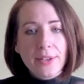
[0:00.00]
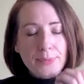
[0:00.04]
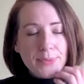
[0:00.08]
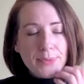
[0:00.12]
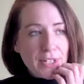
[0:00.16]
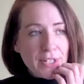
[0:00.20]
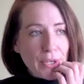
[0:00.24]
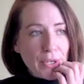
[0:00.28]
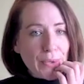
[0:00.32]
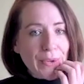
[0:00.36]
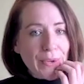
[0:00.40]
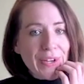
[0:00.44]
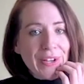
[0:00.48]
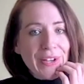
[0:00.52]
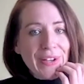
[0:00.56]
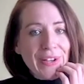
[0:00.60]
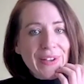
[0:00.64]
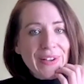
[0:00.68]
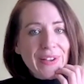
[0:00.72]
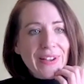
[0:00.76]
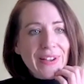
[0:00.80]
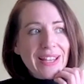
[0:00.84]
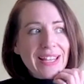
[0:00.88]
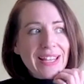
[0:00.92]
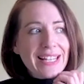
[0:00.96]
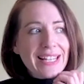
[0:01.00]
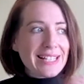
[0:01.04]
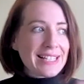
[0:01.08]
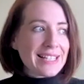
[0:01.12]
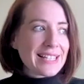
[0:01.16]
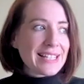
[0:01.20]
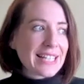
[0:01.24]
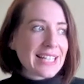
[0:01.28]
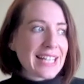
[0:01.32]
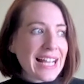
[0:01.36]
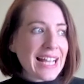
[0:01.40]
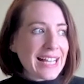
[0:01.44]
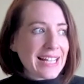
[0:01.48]
So it isn't the
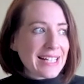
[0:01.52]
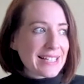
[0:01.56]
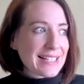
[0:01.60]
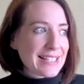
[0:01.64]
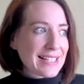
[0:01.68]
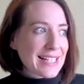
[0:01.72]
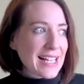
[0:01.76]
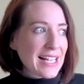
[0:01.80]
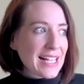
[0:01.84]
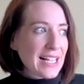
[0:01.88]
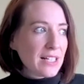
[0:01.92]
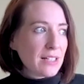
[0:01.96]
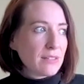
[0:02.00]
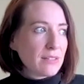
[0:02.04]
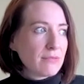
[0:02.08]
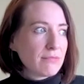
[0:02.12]
case that